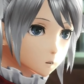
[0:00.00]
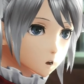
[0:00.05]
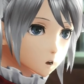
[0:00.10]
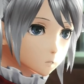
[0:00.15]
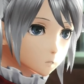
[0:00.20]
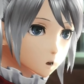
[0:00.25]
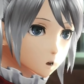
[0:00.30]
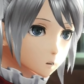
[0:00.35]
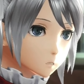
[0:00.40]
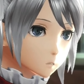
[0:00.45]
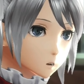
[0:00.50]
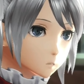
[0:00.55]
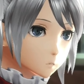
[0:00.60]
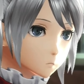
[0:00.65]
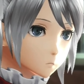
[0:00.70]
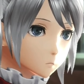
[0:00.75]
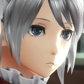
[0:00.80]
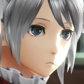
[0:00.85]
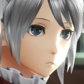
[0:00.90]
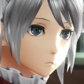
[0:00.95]
so sorry.
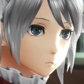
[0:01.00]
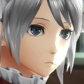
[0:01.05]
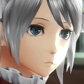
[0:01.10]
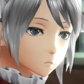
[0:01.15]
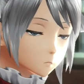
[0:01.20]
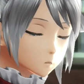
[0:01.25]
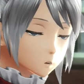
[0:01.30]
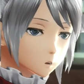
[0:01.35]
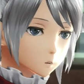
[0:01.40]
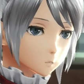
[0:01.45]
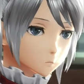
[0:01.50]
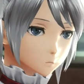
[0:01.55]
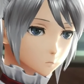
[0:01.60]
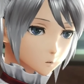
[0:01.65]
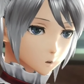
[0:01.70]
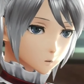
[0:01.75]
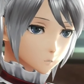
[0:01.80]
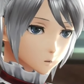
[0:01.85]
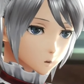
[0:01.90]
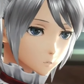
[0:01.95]

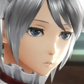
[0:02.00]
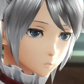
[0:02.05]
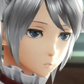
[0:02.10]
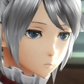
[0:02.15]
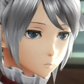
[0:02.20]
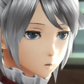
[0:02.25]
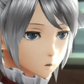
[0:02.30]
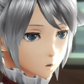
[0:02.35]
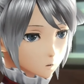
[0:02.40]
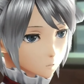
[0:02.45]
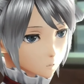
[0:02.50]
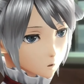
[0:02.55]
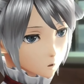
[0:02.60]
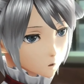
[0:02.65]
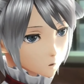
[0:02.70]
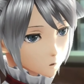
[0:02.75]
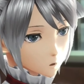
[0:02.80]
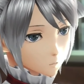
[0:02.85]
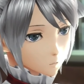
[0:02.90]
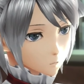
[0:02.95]
Basically, this
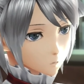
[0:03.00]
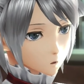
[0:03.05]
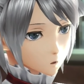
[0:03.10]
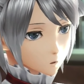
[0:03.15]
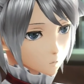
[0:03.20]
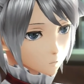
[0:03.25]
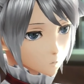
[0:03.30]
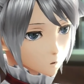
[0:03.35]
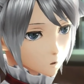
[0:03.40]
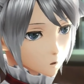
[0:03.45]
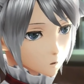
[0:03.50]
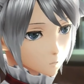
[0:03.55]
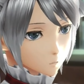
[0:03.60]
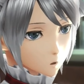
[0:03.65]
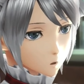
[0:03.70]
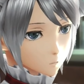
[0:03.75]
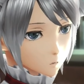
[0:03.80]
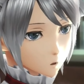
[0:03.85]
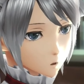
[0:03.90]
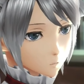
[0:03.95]
bullet will pierce
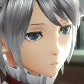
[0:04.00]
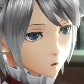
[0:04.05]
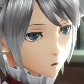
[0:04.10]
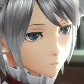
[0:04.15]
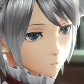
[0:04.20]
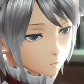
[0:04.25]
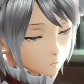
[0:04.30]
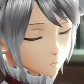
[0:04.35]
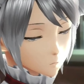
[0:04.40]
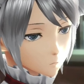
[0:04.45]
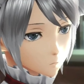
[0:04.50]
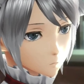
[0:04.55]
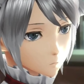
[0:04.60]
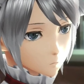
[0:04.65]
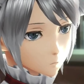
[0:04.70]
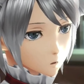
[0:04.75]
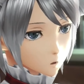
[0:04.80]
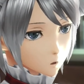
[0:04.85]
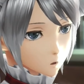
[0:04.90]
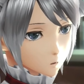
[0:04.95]
multiple targets,
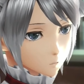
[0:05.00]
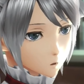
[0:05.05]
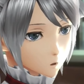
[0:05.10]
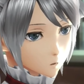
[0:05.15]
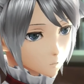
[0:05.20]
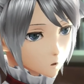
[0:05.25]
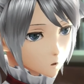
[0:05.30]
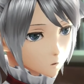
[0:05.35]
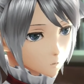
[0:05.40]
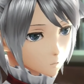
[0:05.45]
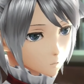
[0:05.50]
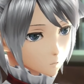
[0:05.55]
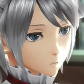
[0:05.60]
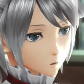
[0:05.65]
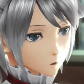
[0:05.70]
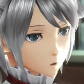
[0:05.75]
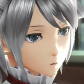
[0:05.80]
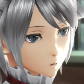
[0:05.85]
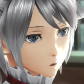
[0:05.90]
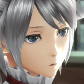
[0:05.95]
hitting each with
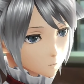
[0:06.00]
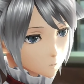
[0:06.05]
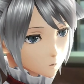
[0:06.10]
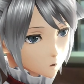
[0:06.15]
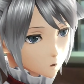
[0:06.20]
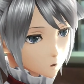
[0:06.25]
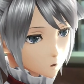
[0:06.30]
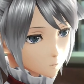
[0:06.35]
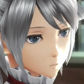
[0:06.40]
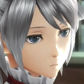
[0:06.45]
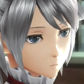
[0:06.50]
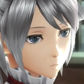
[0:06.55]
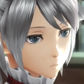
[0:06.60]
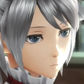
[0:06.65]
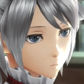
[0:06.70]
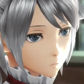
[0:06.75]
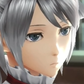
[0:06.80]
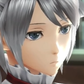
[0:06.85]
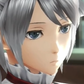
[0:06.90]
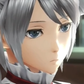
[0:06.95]
explosive force.
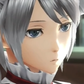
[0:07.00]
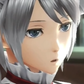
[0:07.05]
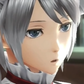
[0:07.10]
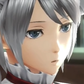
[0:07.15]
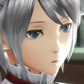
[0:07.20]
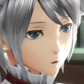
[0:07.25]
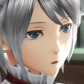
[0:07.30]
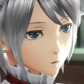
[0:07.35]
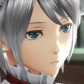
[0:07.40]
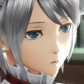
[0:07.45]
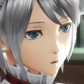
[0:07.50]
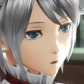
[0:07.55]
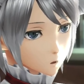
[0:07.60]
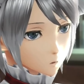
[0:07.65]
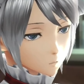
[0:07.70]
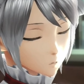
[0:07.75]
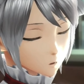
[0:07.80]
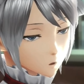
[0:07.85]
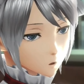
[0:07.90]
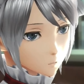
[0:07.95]
We might be
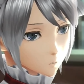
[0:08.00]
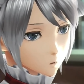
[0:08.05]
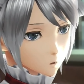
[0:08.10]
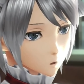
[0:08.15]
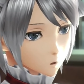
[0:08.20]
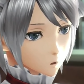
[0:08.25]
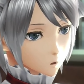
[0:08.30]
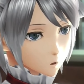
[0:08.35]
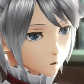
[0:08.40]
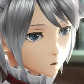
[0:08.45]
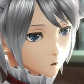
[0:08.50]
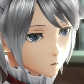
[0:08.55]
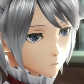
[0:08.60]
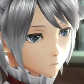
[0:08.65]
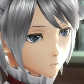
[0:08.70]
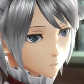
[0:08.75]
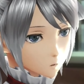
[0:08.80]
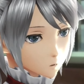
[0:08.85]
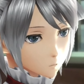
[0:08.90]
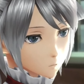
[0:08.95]
able to make more
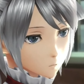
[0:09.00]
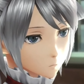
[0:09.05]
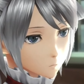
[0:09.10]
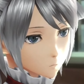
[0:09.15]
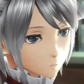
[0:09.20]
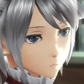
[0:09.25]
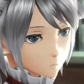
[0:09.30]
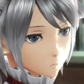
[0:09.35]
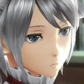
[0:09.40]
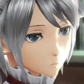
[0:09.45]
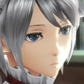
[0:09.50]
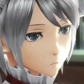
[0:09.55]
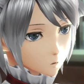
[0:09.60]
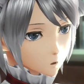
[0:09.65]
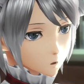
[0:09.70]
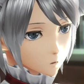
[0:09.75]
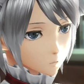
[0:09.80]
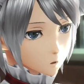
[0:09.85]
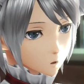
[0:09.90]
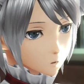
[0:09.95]
like it.
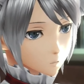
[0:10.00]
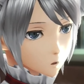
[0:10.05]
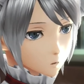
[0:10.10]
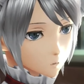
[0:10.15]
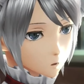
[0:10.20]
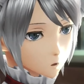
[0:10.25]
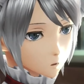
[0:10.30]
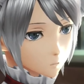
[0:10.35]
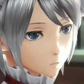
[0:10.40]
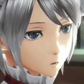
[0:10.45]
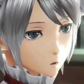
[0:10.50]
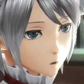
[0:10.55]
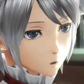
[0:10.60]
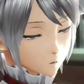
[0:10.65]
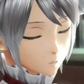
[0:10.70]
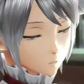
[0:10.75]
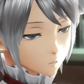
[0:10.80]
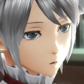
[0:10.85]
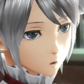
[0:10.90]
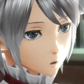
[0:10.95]
Bullets with effects that
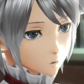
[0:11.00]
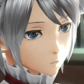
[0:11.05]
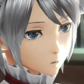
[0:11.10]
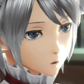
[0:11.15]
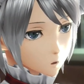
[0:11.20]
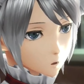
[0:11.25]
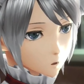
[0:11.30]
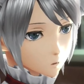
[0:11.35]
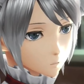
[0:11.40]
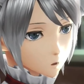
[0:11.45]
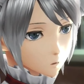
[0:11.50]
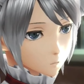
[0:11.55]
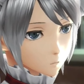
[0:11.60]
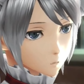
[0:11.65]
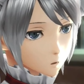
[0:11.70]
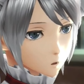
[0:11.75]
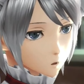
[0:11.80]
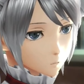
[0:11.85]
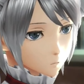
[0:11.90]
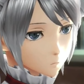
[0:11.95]
we couldn't have
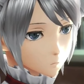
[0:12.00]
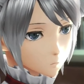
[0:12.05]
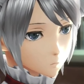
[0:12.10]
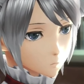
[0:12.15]
imagined.